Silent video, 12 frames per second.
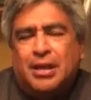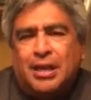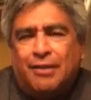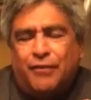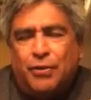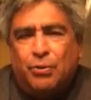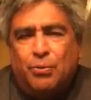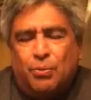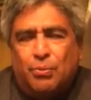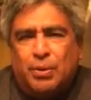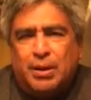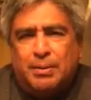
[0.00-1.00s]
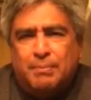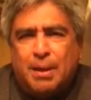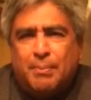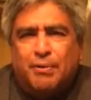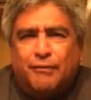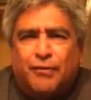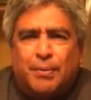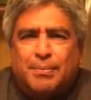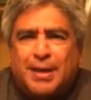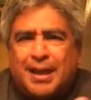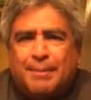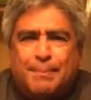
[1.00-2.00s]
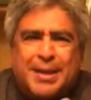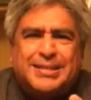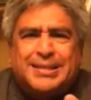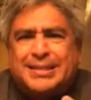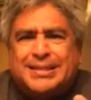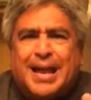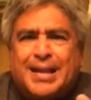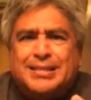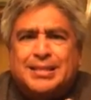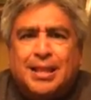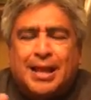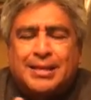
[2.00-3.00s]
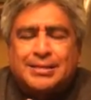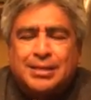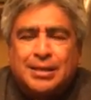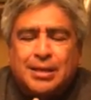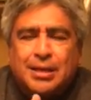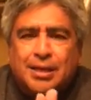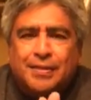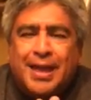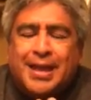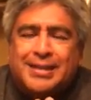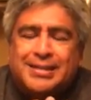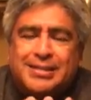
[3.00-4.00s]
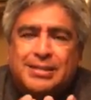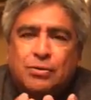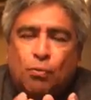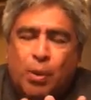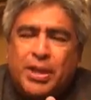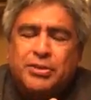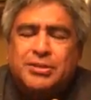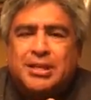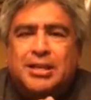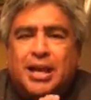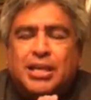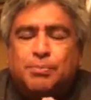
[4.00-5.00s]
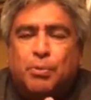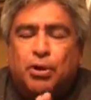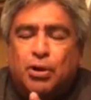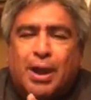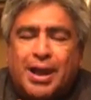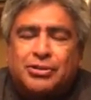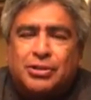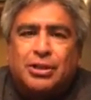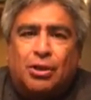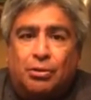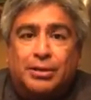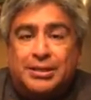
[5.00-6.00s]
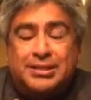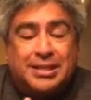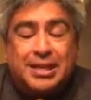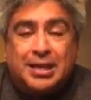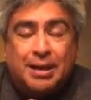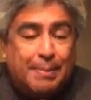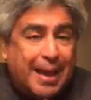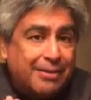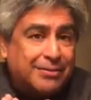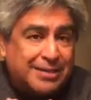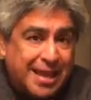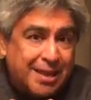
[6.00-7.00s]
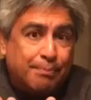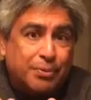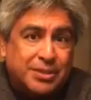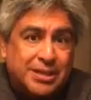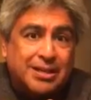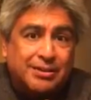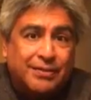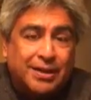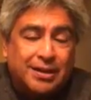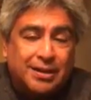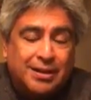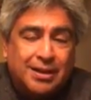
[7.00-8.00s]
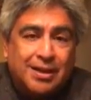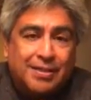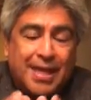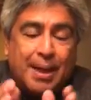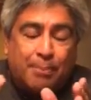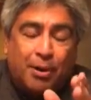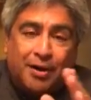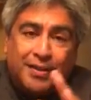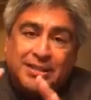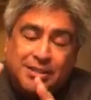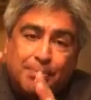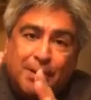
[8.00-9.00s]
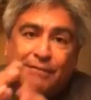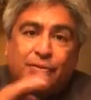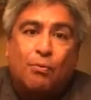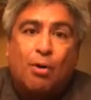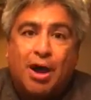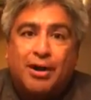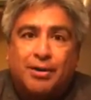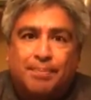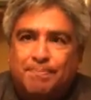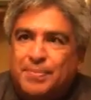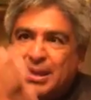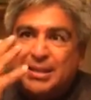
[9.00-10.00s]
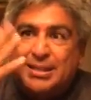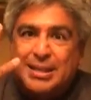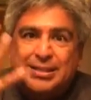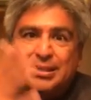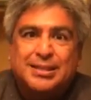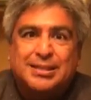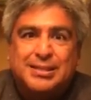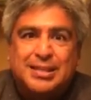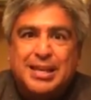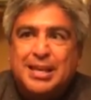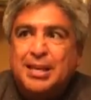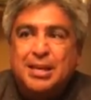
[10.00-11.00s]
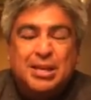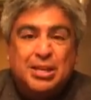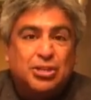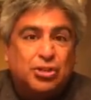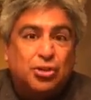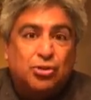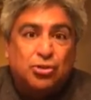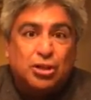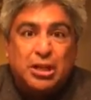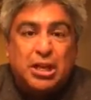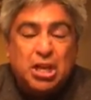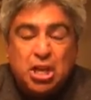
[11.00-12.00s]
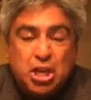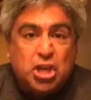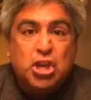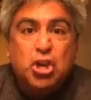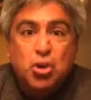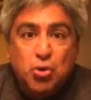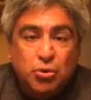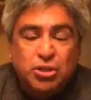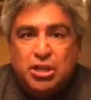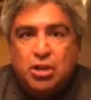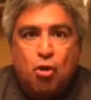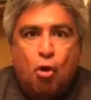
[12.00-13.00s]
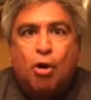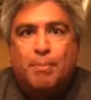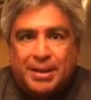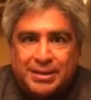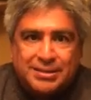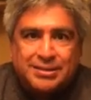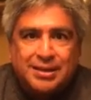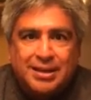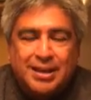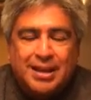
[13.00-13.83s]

if you remember from kind of basic science class, that when you see an iceberg, you're actually only seeing about 10% of it, that part that's above the water. It's easy to see, it's usually huge, enormous,